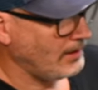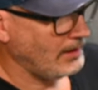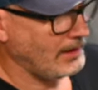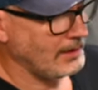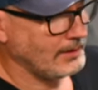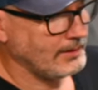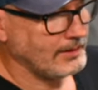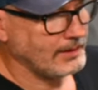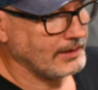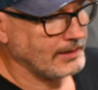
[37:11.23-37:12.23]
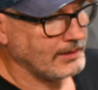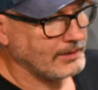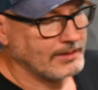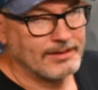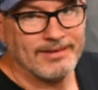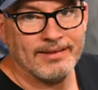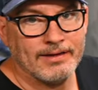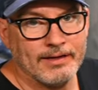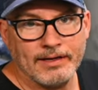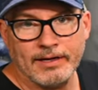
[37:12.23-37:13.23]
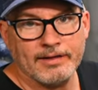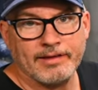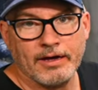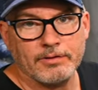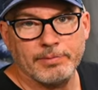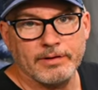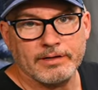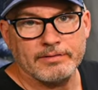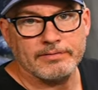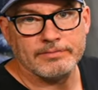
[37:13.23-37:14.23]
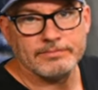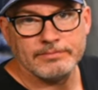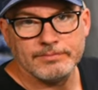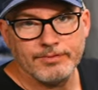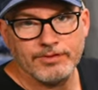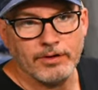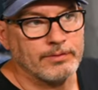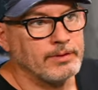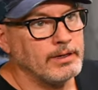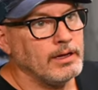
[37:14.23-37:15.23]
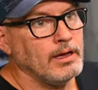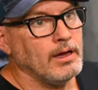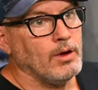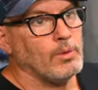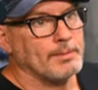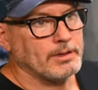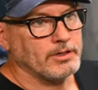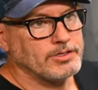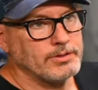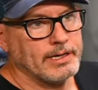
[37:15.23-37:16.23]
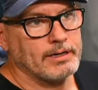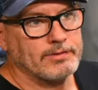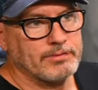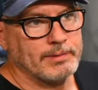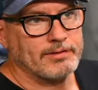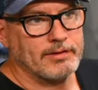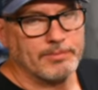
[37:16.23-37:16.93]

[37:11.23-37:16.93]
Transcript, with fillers: And uh, it's counterproductive. So what I'm gonna do now is mix